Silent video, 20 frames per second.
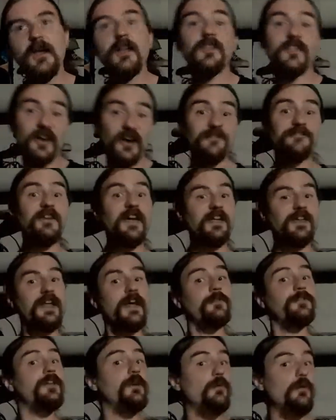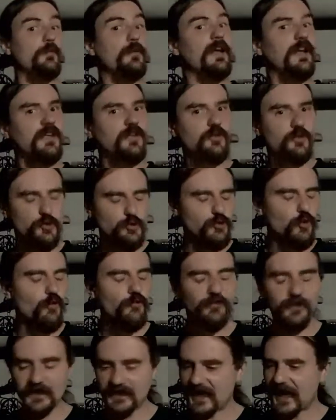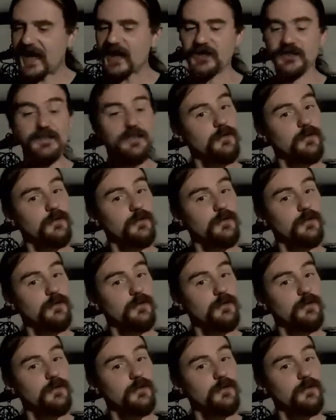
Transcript: Then I found out they were making the trophy case,